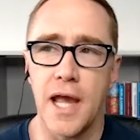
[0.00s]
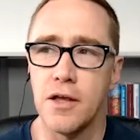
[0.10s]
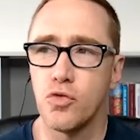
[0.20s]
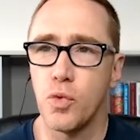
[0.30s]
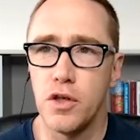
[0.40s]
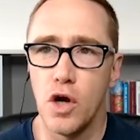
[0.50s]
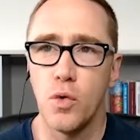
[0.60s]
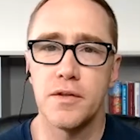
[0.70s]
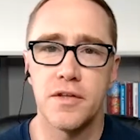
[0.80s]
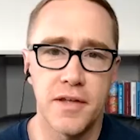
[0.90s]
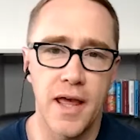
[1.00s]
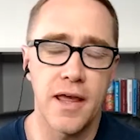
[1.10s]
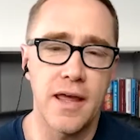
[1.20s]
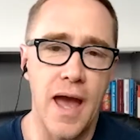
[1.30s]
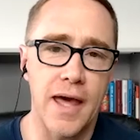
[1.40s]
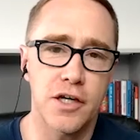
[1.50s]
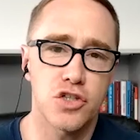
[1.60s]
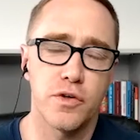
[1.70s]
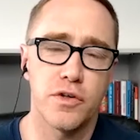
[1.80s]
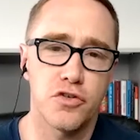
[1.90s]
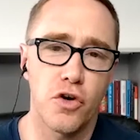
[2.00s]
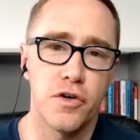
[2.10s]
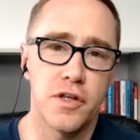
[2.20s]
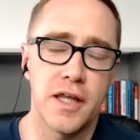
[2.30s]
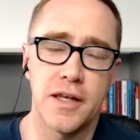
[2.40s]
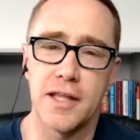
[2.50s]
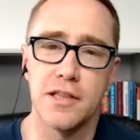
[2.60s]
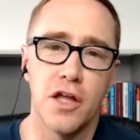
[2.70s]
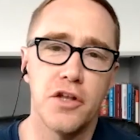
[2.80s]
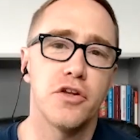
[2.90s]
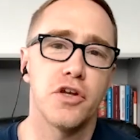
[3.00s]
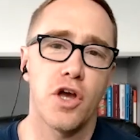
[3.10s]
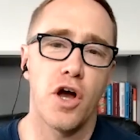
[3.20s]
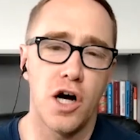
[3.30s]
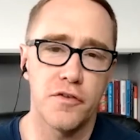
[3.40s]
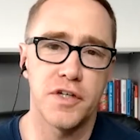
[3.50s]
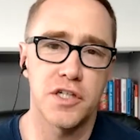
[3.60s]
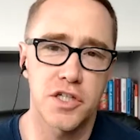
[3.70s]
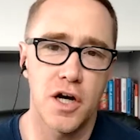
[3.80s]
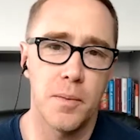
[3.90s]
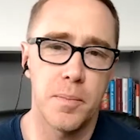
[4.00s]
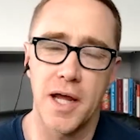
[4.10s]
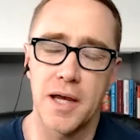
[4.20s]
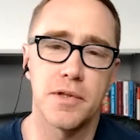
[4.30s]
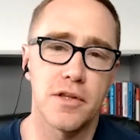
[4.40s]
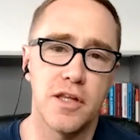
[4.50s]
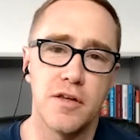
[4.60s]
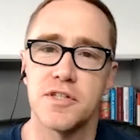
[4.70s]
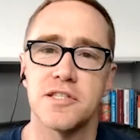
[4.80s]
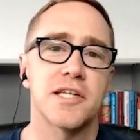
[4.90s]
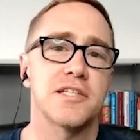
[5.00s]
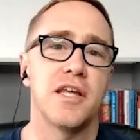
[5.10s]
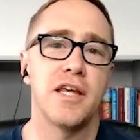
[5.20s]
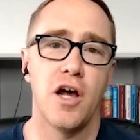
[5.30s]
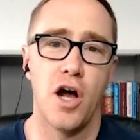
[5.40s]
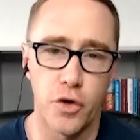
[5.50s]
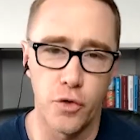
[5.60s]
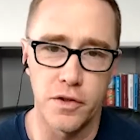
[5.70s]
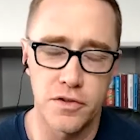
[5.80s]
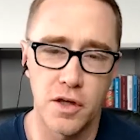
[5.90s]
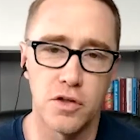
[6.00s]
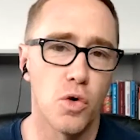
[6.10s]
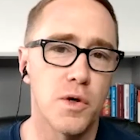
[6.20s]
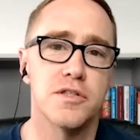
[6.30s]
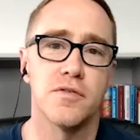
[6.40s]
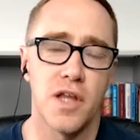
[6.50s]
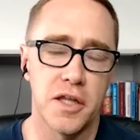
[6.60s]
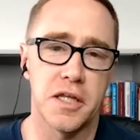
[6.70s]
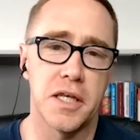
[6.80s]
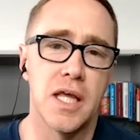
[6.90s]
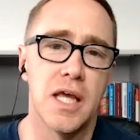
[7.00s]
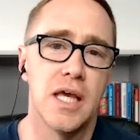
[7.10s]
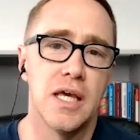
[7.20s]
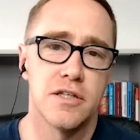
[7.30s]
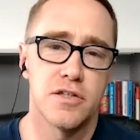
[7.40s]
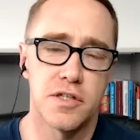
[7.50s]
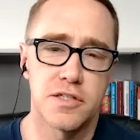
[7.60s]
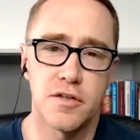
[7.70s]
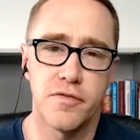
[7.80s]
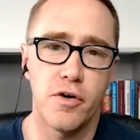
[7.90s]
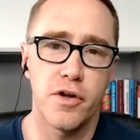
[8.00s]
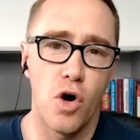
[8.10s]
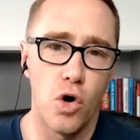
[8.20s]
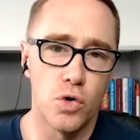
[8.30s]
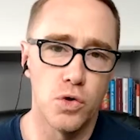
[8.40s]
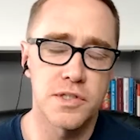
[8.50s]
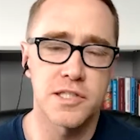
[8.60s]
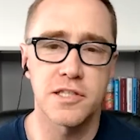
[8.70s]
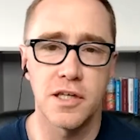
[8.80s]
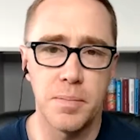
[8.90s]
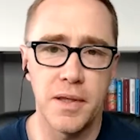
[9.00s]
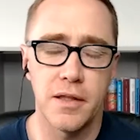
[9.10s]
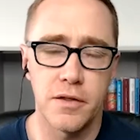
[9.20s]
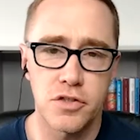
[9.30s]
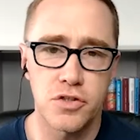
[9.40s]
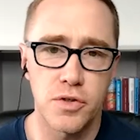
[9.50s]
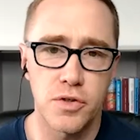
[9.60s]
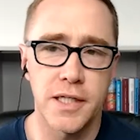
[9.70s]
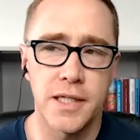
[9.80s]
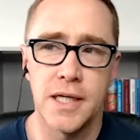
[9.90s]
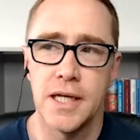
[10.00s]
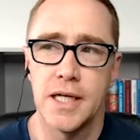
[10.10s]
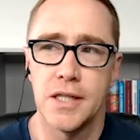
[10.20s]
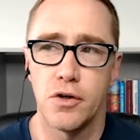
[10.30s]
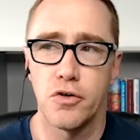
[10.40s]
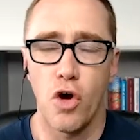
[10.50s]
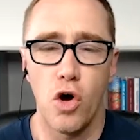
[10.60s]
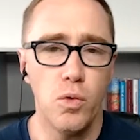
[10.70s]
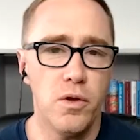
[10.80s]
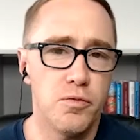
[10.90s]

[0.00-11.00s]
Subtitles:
as we know it today, actually started in a London coffee shop, and I believe the 1600s, Lloyd's of London. Yes. So this is a very old, sleepy industry. There's always